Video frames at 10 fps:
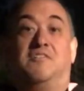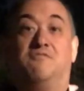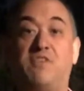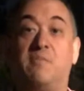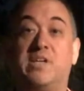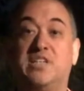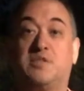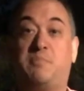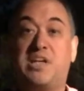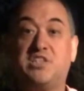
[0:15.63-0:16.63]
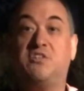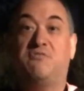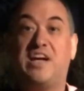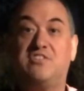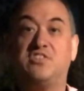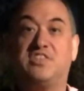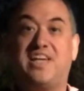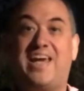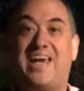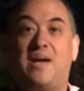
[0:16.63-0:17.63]
Filming a special Veterans
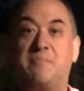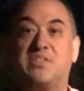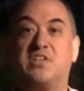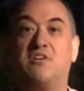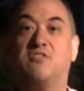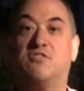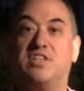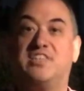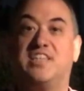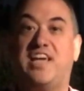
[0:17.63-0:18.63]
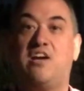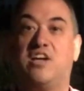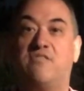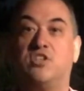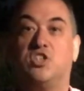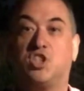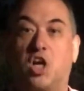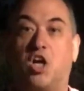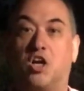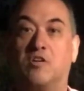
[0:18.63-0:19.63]
Day episode of Chris the Caregiver,
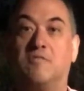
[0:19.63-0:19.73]
sir.